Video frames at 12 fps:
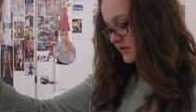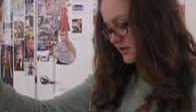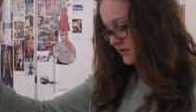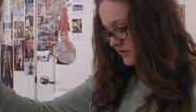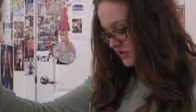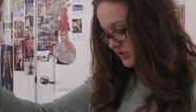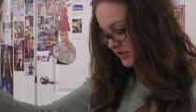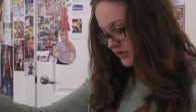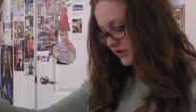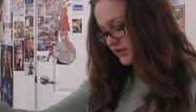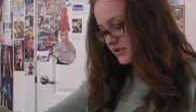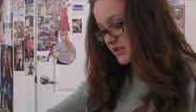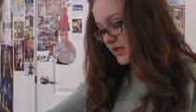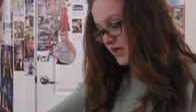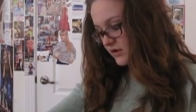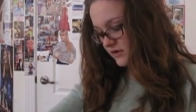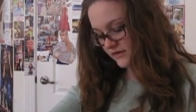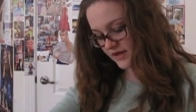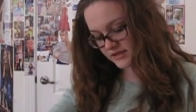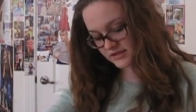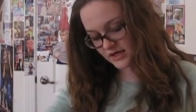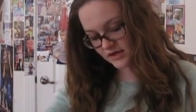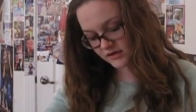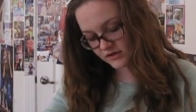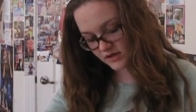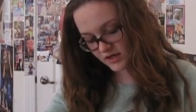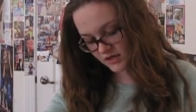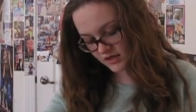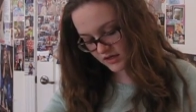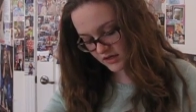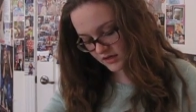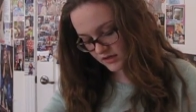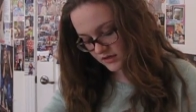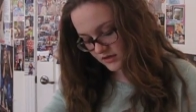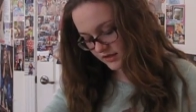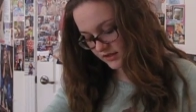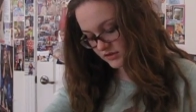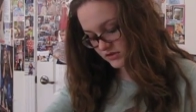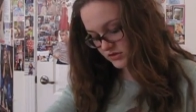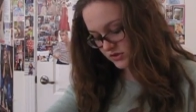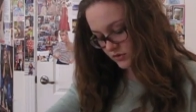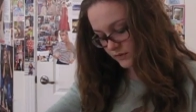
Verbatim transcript: and then she lurked again on that Saturday, like two